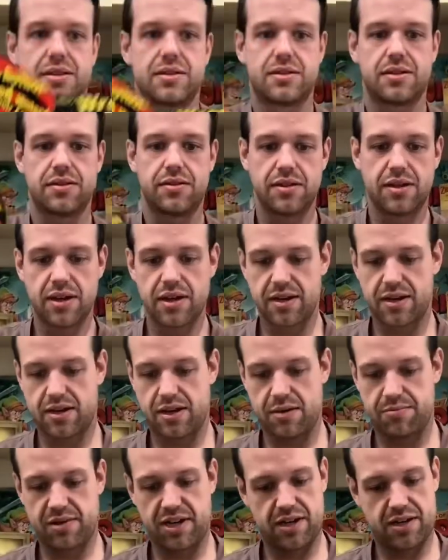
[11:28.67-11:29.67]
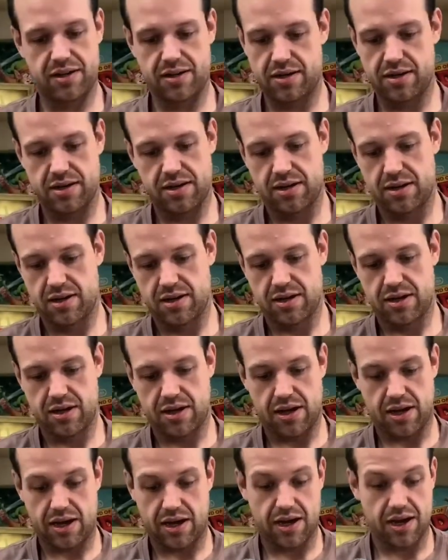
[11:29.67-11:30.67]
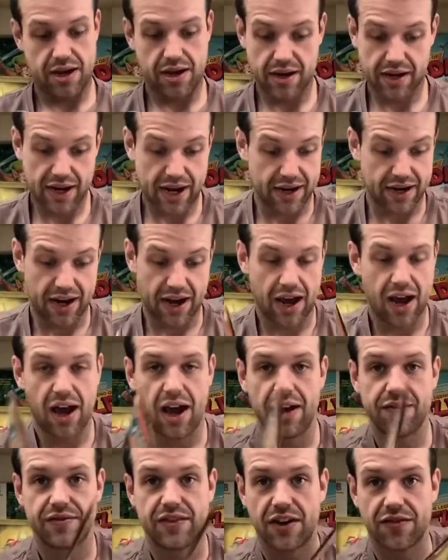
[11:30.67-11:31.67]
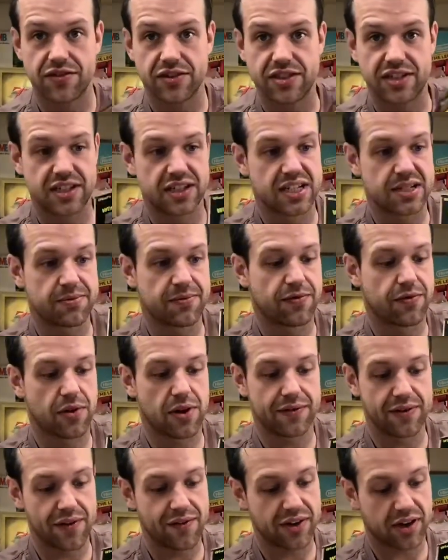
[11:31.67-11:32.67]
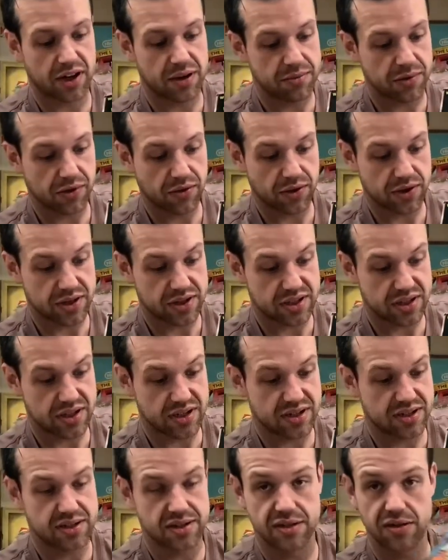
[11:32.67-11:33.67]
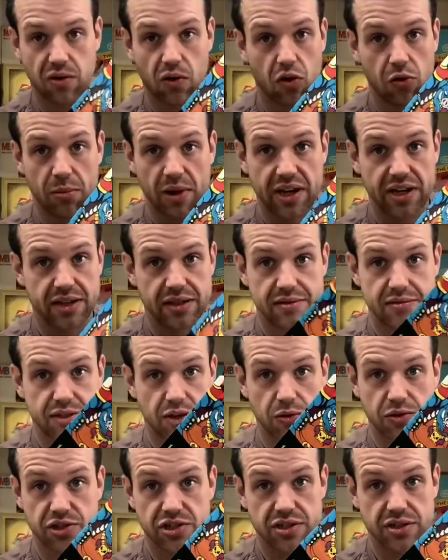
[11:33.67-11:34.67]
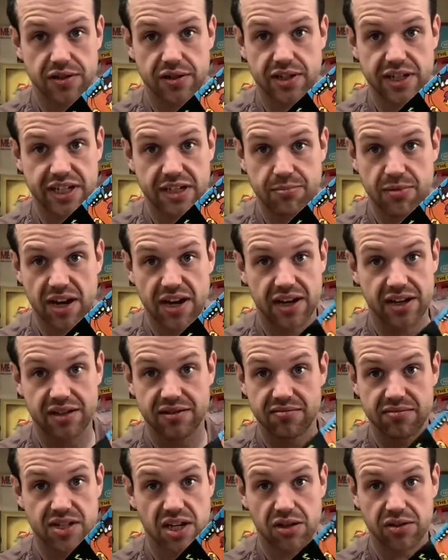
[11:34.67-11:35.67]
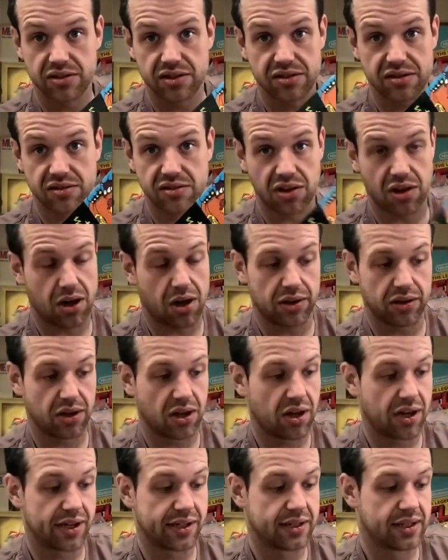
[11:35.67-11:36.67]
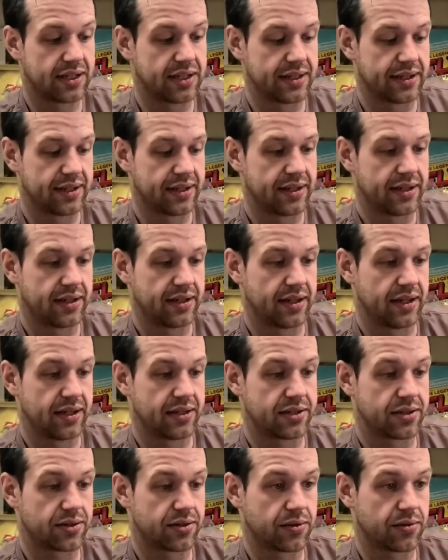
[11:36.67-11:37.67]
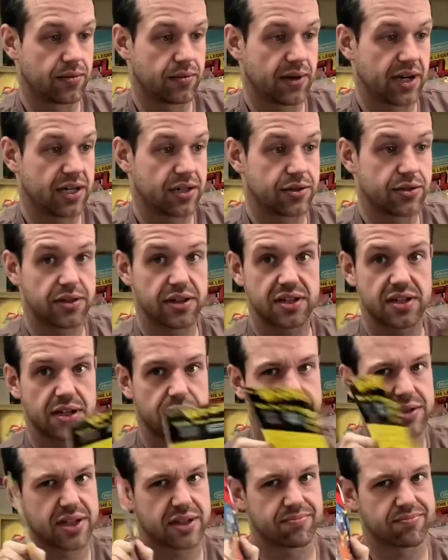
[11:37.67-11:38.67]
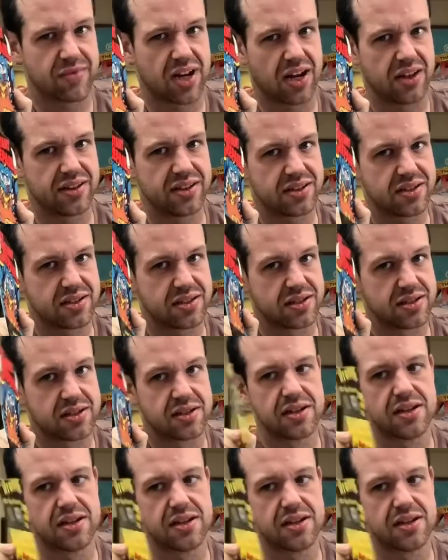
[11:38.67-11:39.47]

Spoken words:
So yeah, I mean, I've never seen this before. I've never come across this in all my searches on eBay and Zelda online. And so when I saw this, I was like, nah, this is